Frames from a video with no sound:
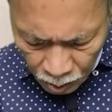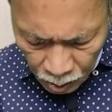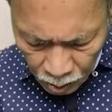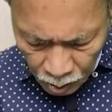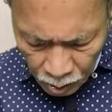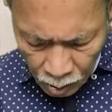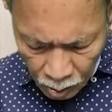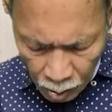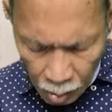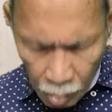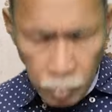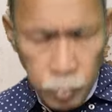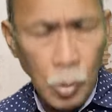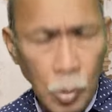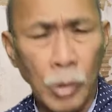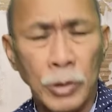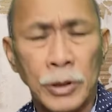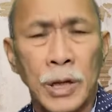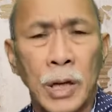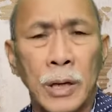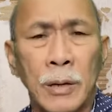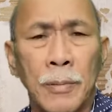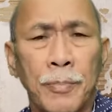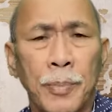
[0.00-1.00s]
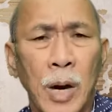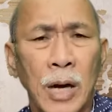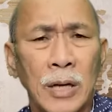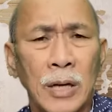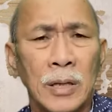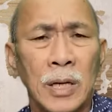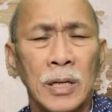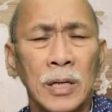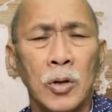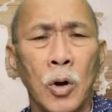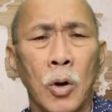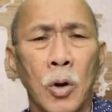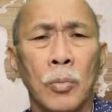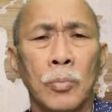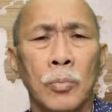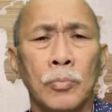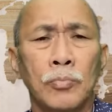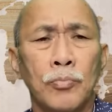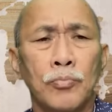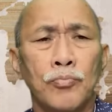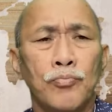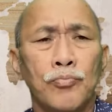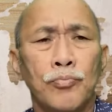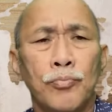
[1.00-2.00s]
Of course, in the process of
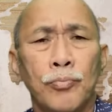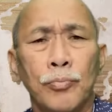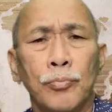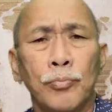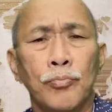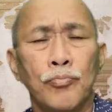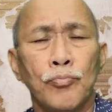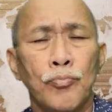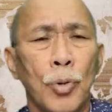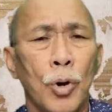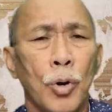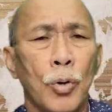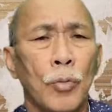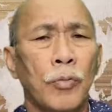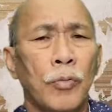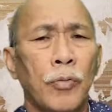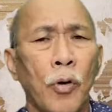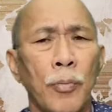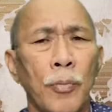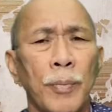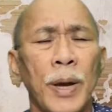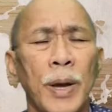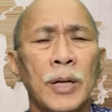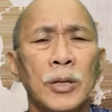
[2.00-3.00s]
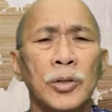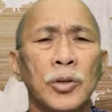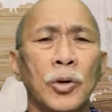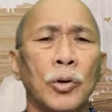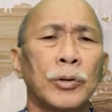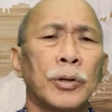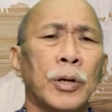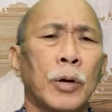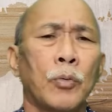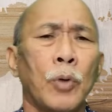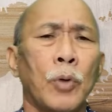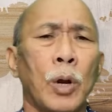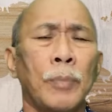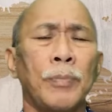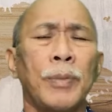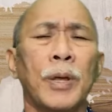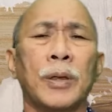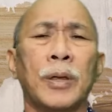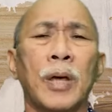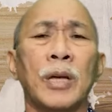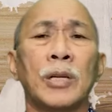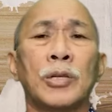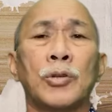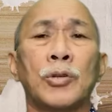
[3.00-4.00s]
formation, there will be
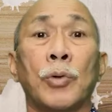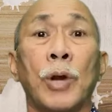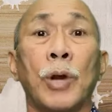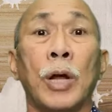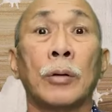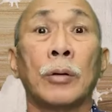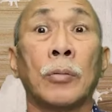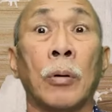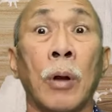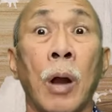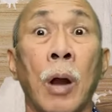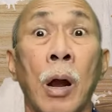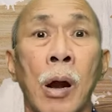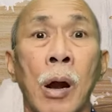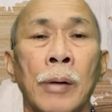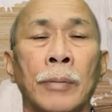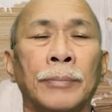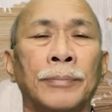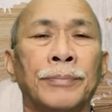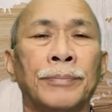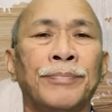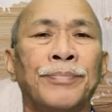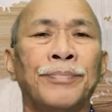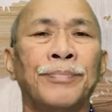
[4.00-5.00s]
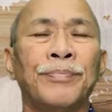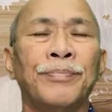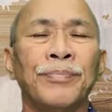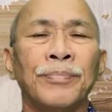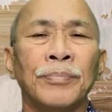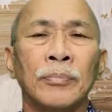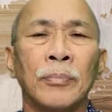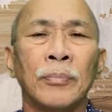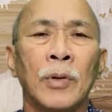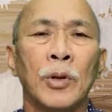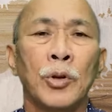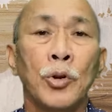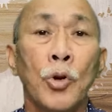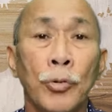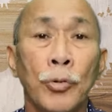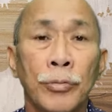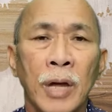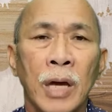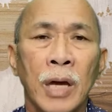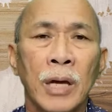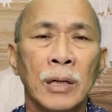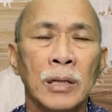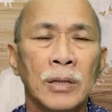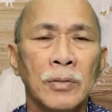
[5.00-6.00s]
things you need to learn, new
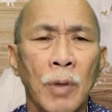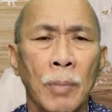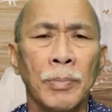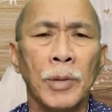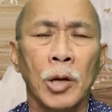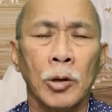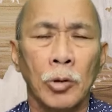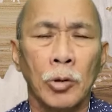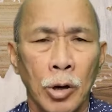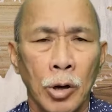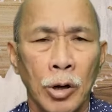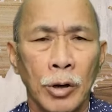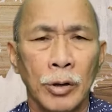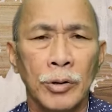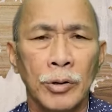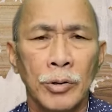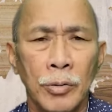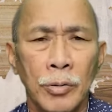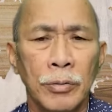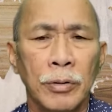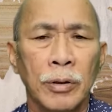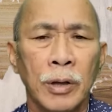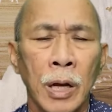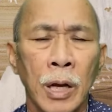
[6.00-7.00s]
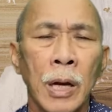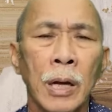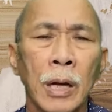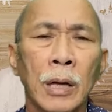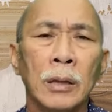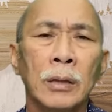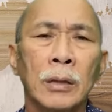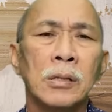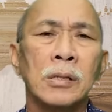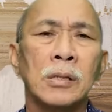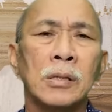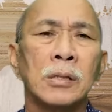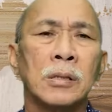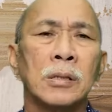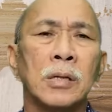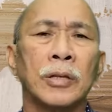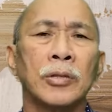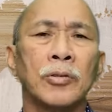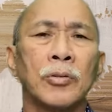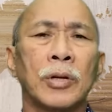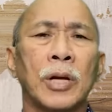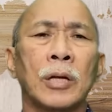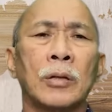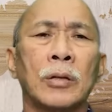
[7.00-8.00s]
things from the Lord, new things that
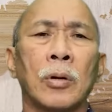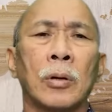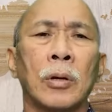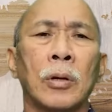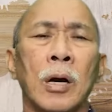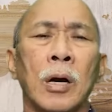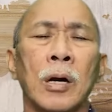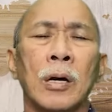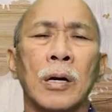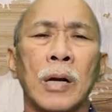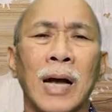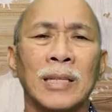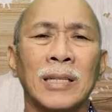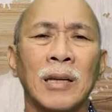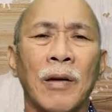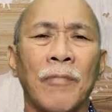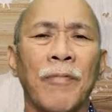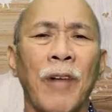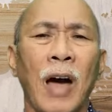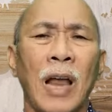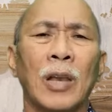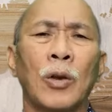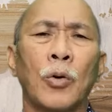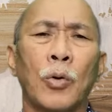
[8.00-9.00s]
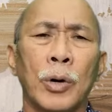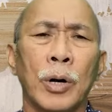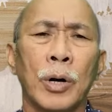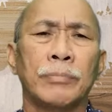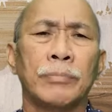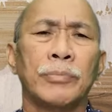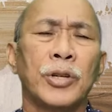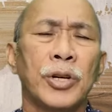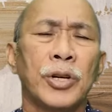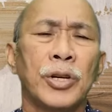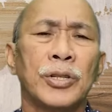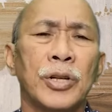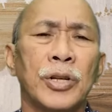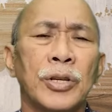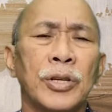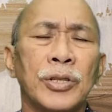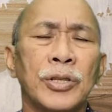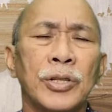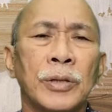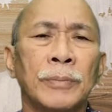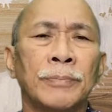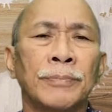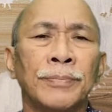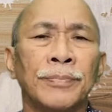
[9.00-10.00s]
you need to learn as a follower of
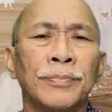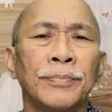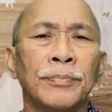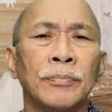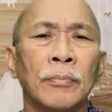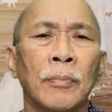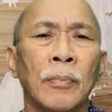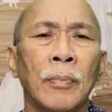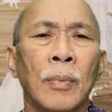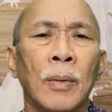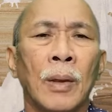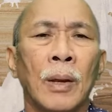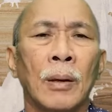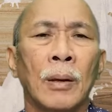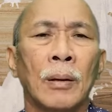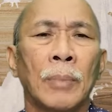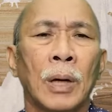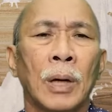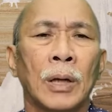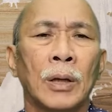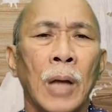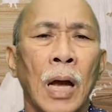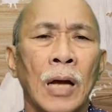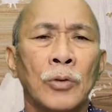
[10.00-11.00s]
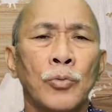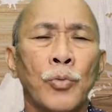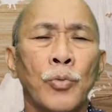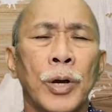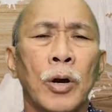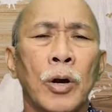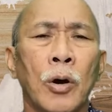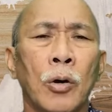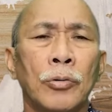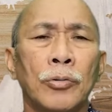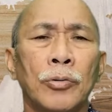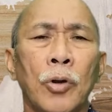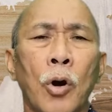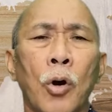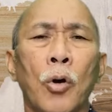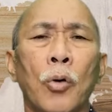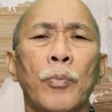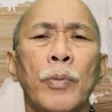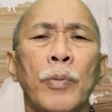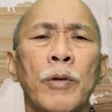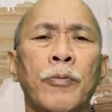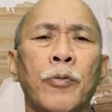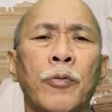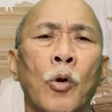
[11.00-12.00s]
Jesus. But as we all know,
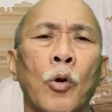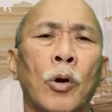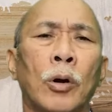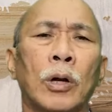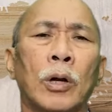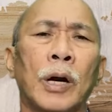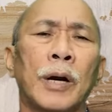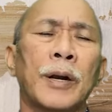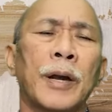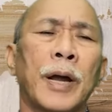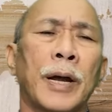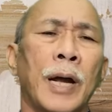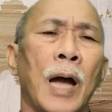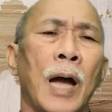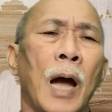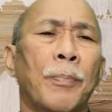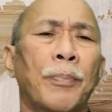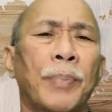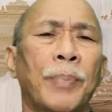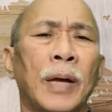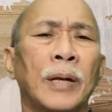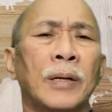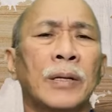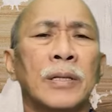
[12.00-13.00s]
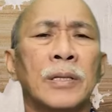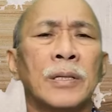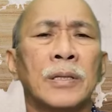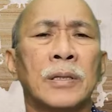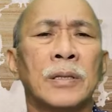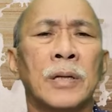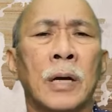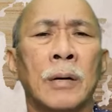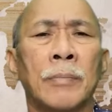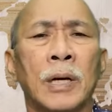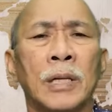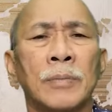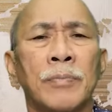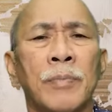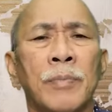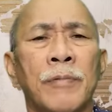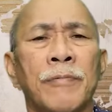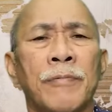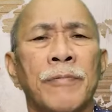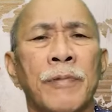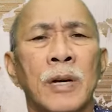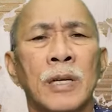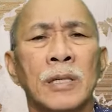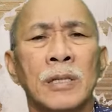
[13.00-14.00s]
before learning happens, there must be
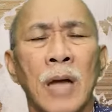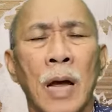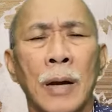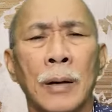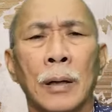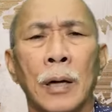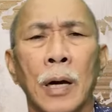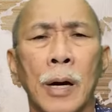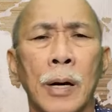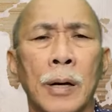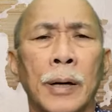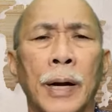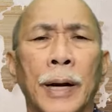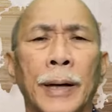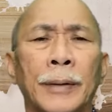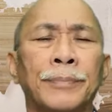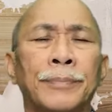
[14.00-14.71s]
first unlearning.